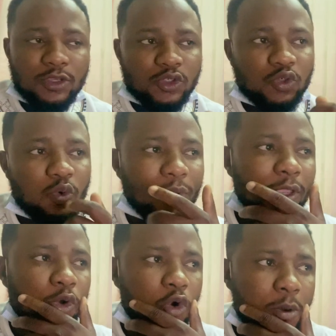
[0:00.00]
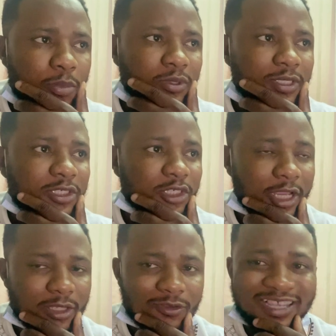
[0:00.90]
So we opened this
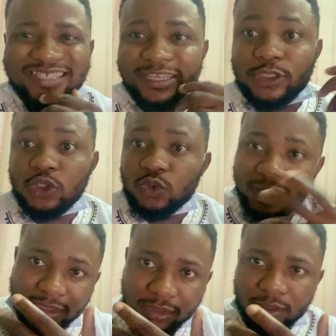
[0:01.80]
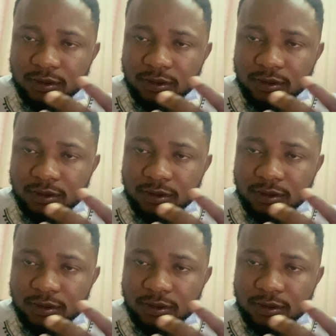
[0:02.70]
channel as a joint